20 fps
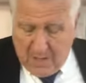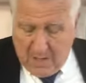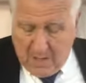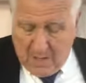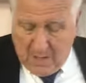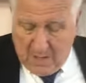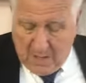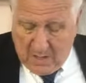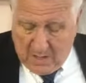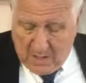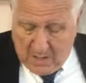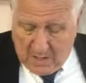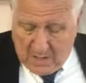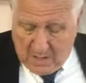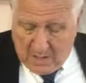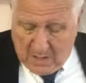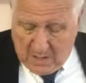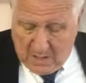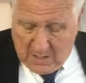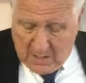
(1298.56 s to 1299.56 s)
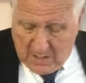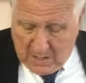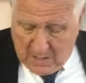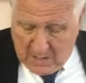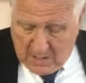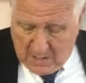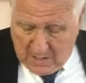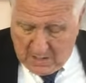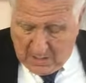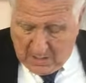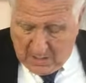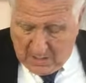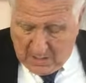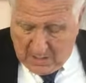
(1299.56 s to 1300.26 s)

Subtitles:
Nothing is said.